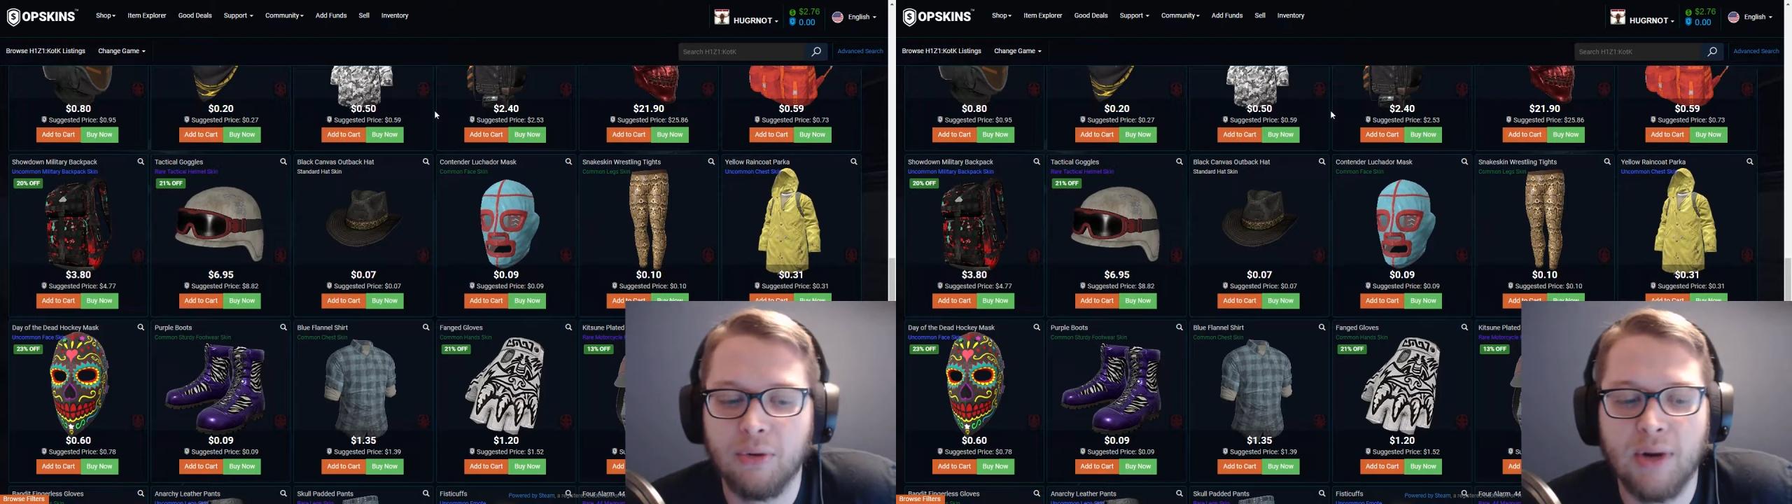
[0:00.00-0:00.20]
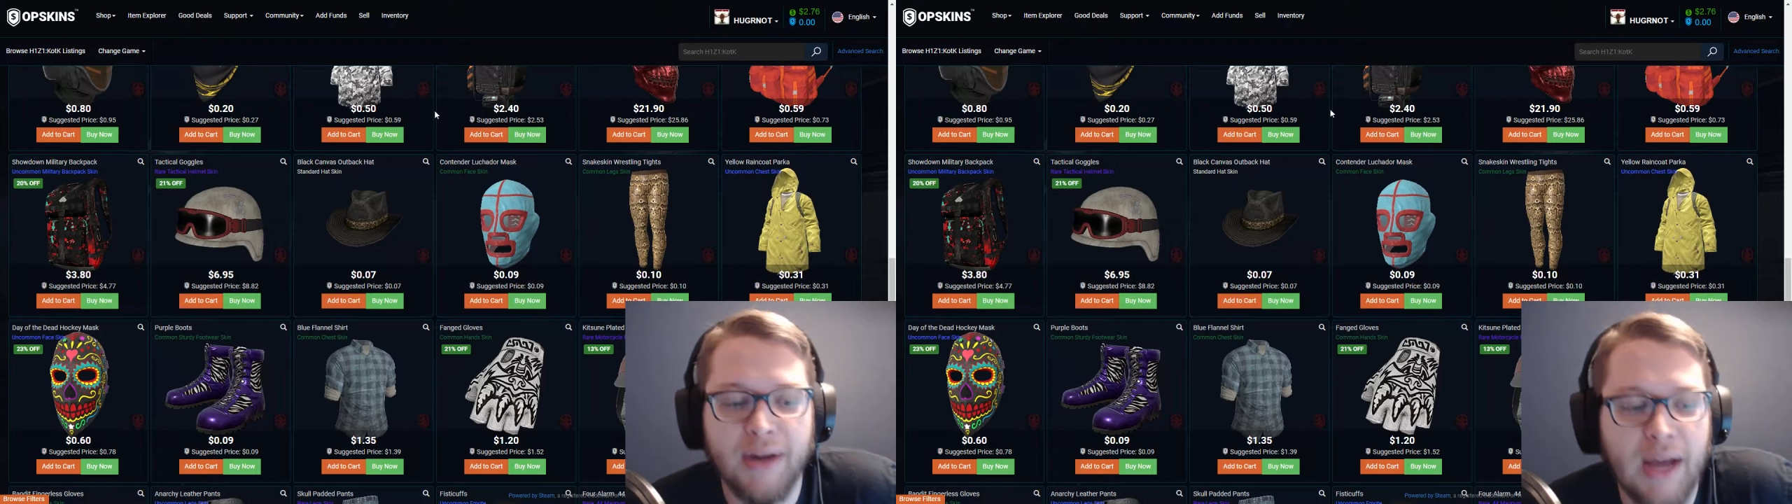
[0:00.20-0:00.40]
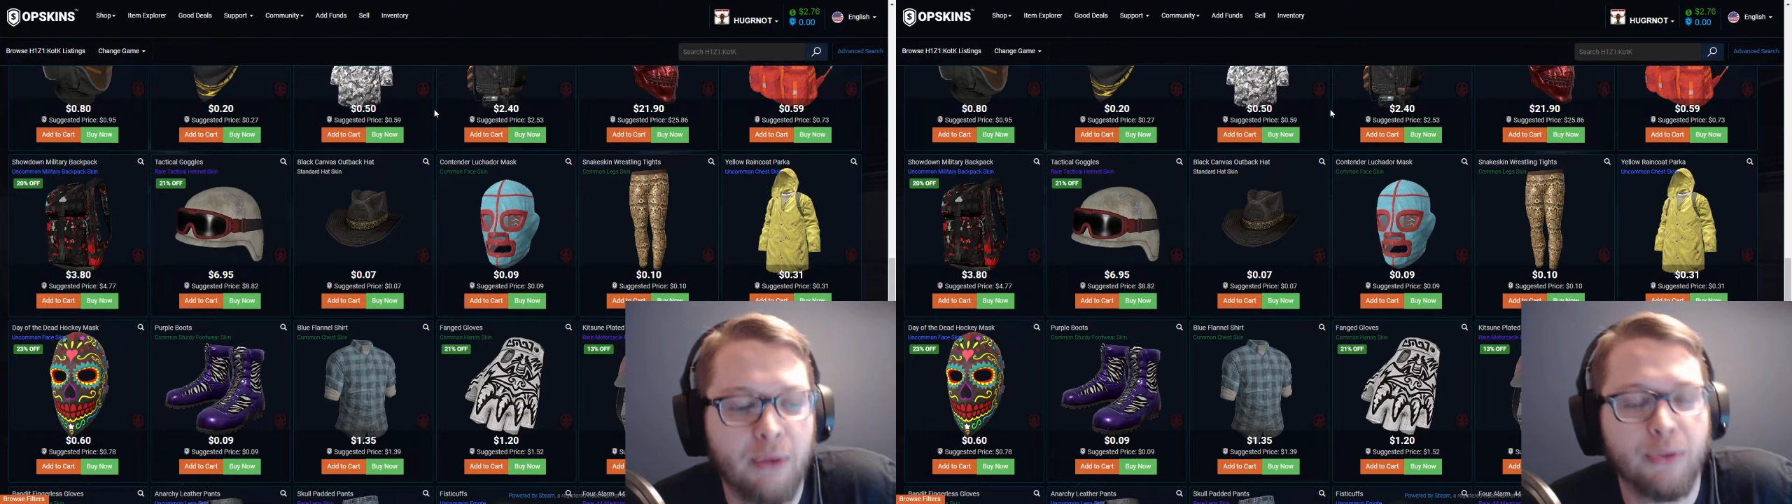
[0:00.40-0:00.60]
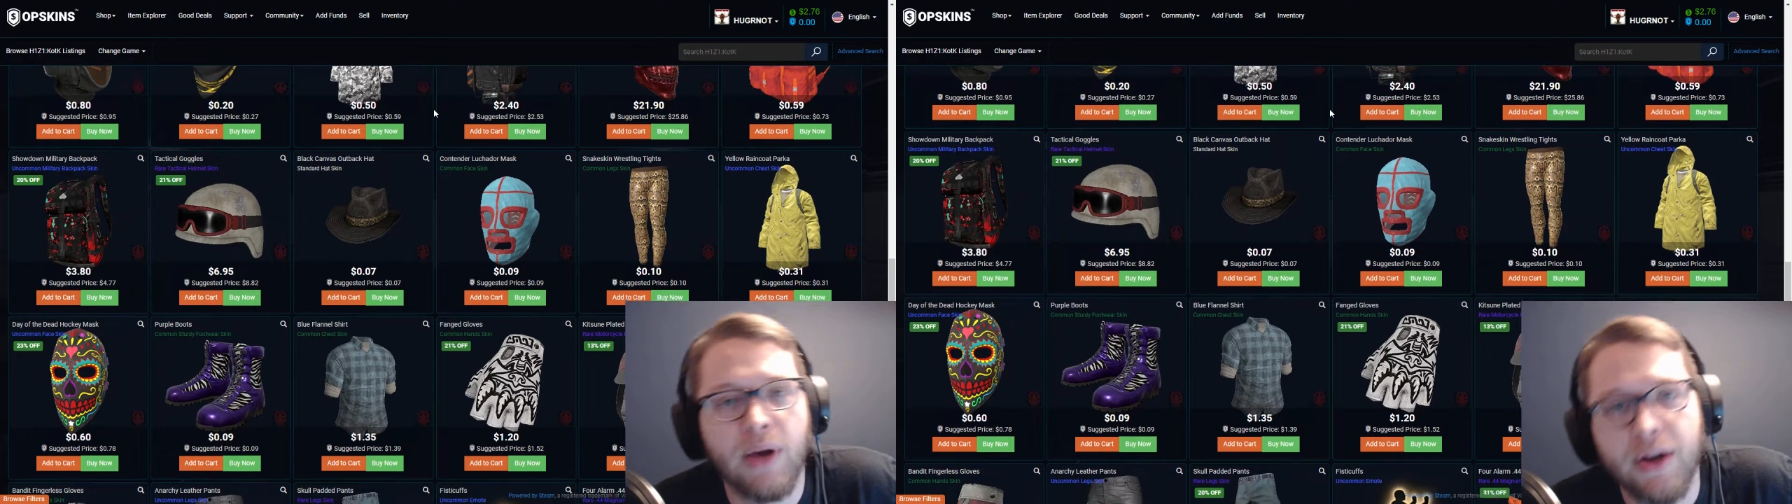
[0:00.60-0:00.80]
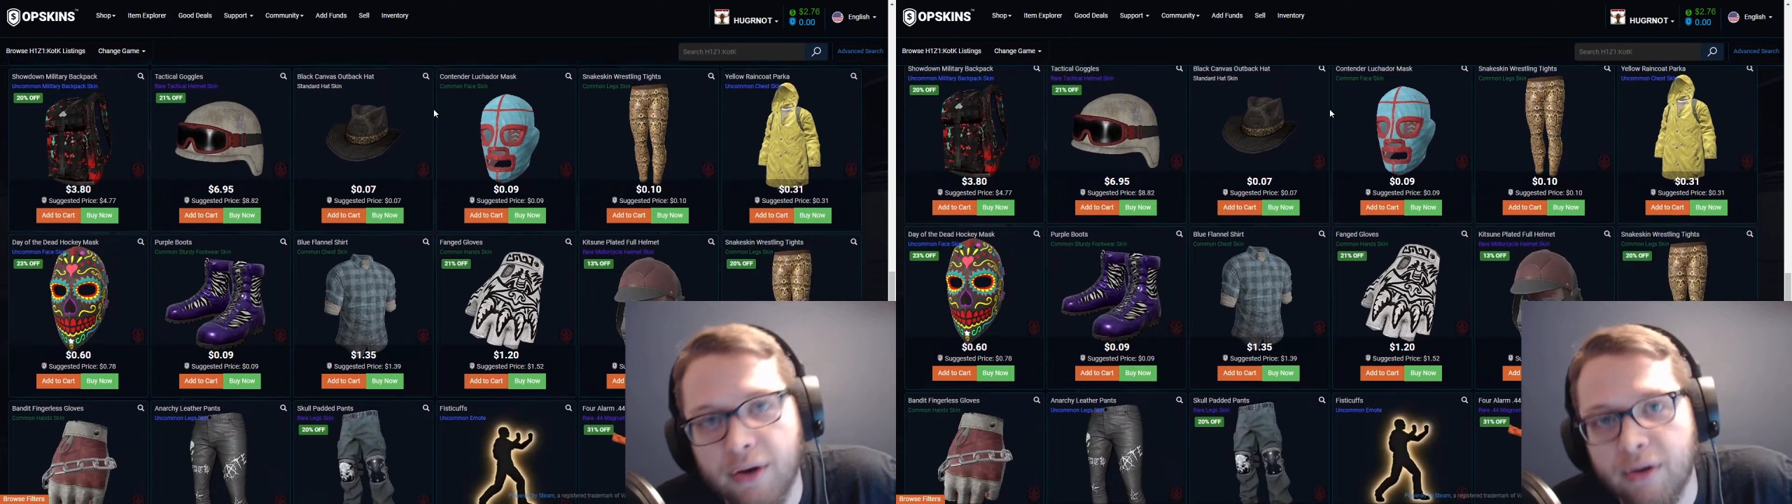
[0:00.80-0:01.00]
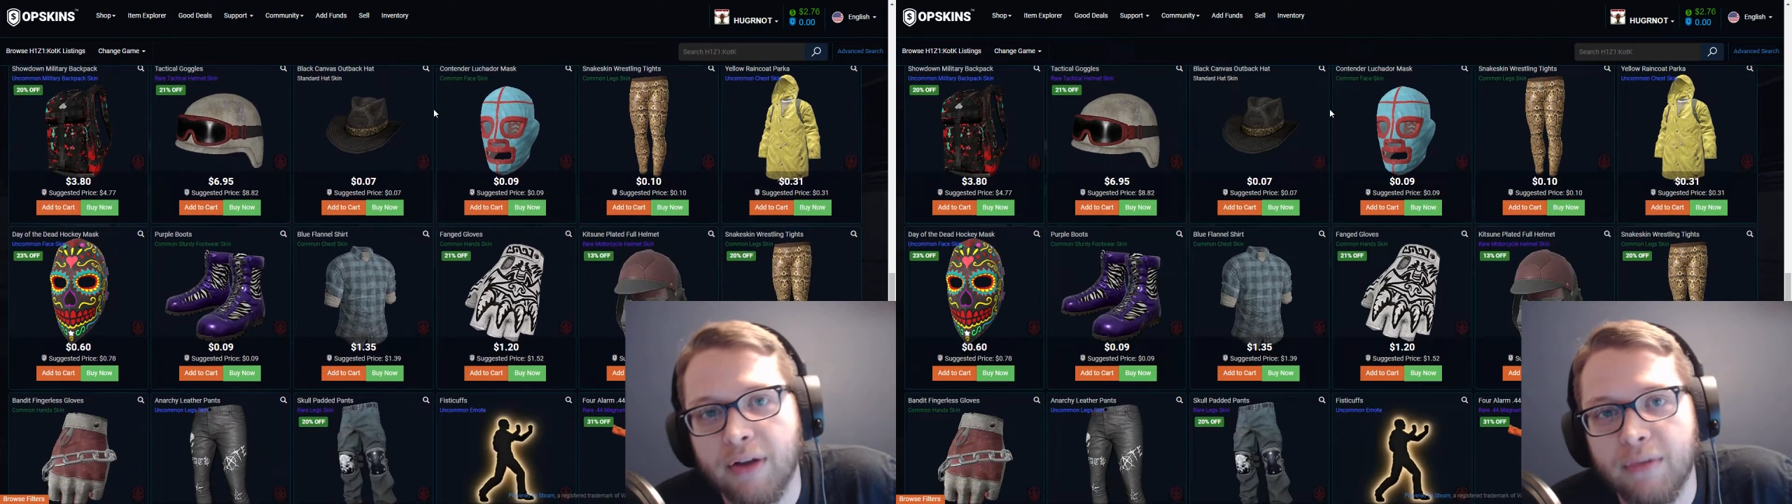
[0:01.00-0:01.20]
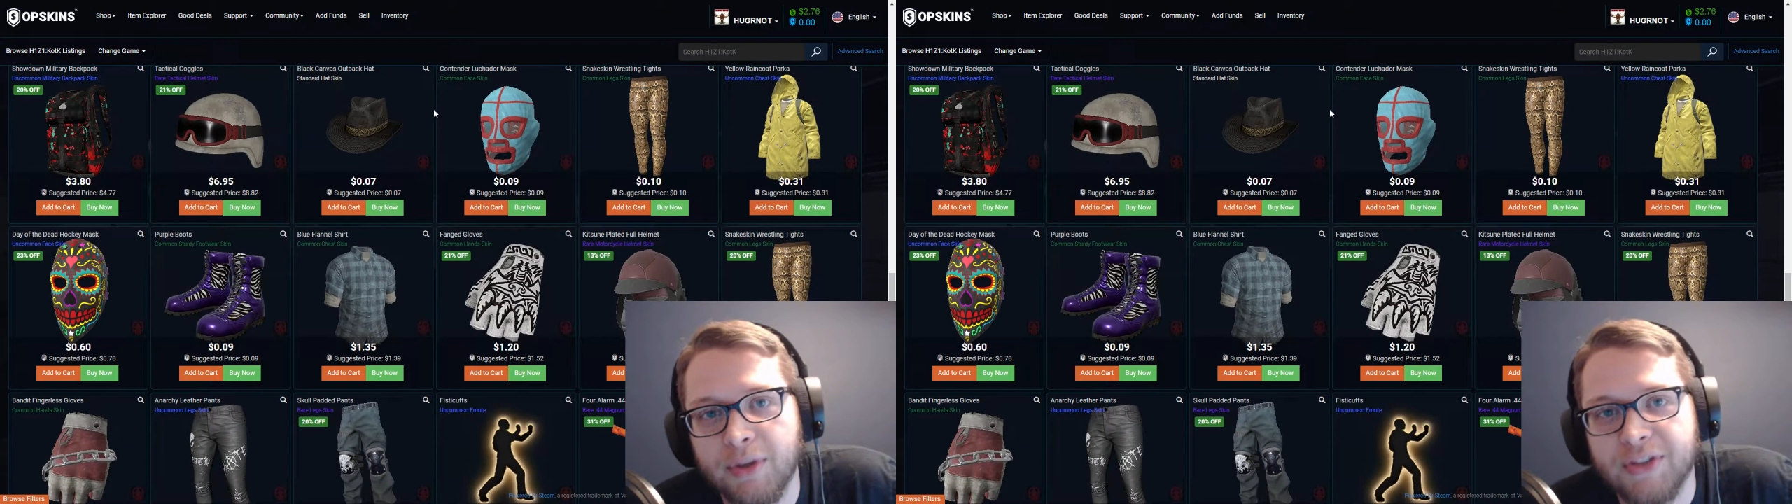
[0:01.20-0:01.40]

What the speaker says: right now with why you're hearing everybody